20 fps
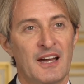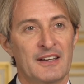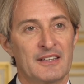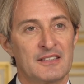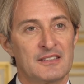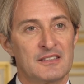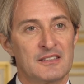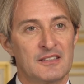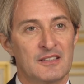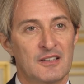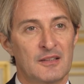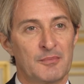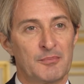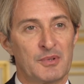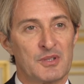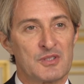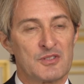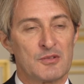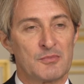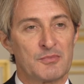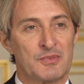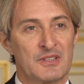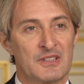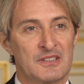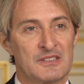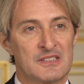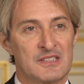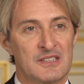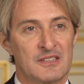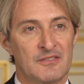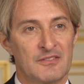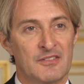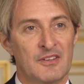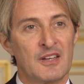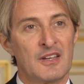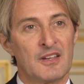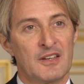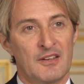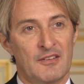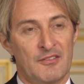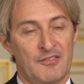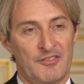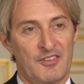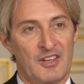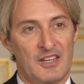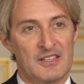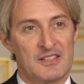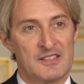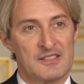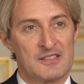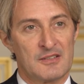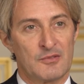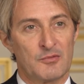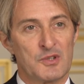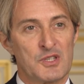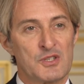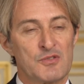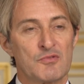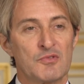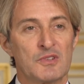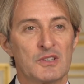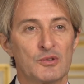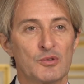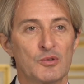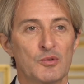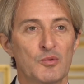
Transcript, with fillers: ideal postoperative phase, which we do